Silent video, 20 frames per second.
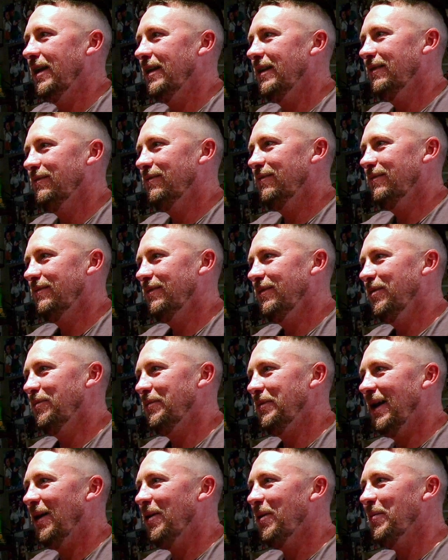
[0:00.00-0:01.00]
it? No
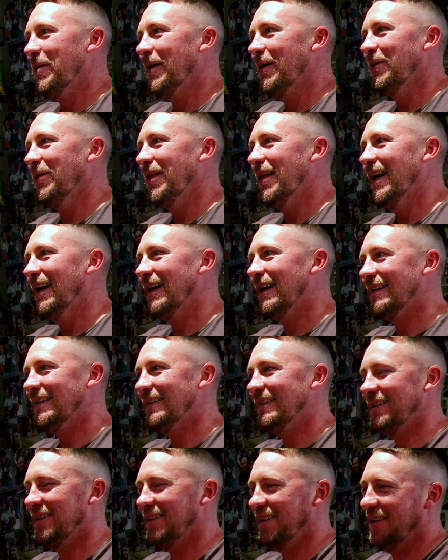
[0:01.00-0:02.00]
doubt about
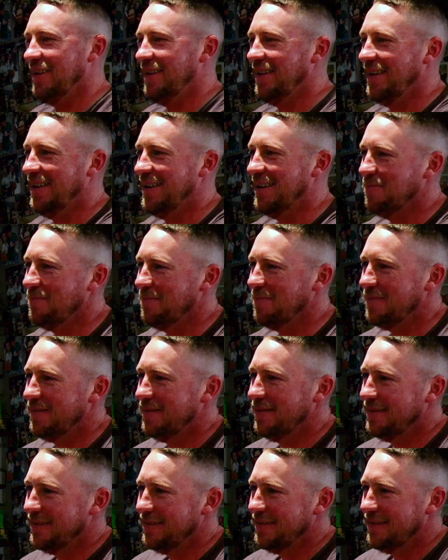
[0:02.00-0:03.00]
that.
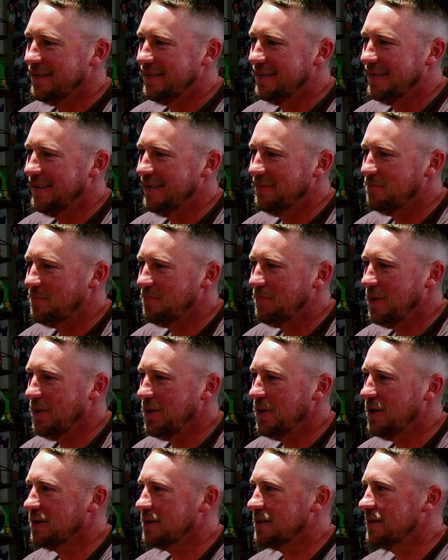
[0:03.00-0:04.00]

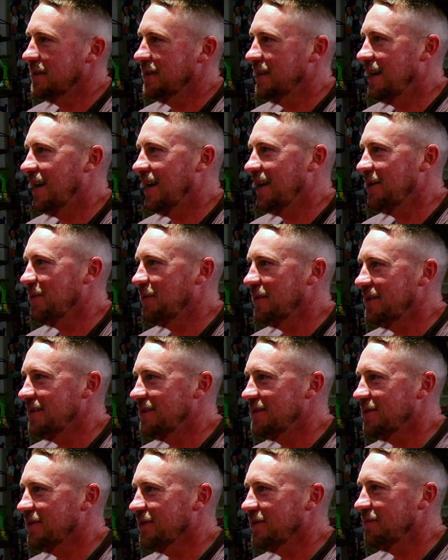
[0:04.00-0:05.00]
Personally, I don't
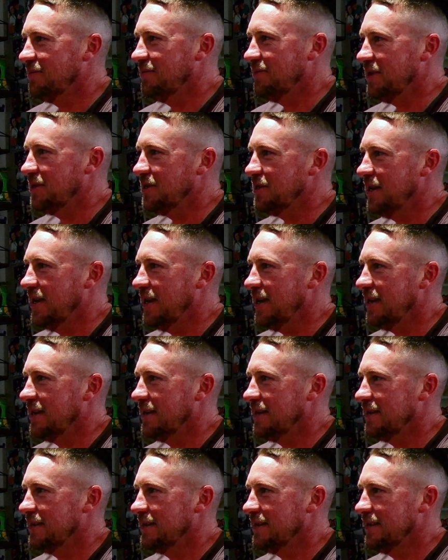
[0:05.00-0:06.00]
enjoy fishing it.
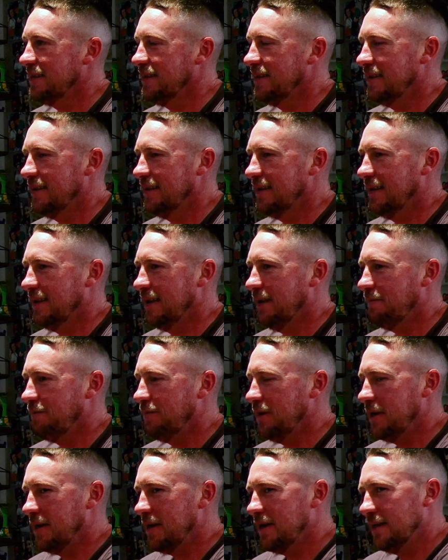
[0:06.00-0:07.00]
I
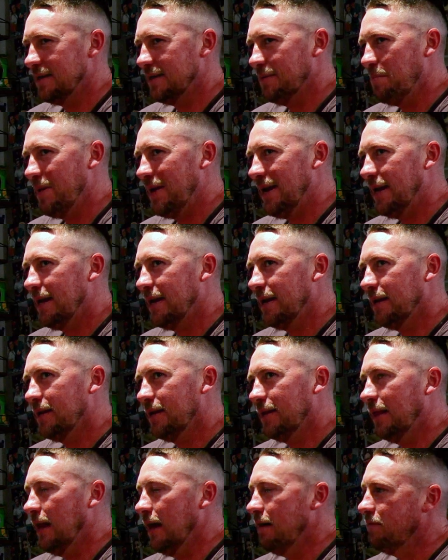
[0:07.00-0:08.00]
think it's a big
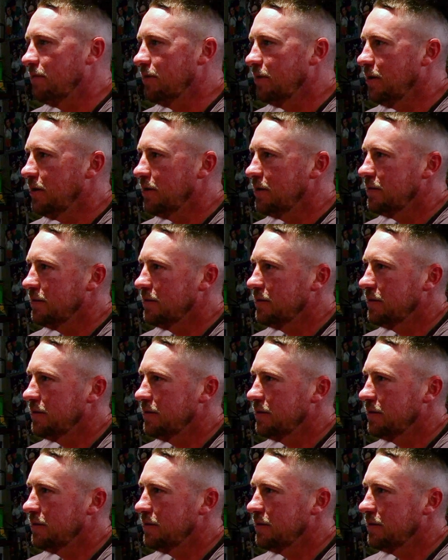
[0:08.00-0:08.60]
leveler.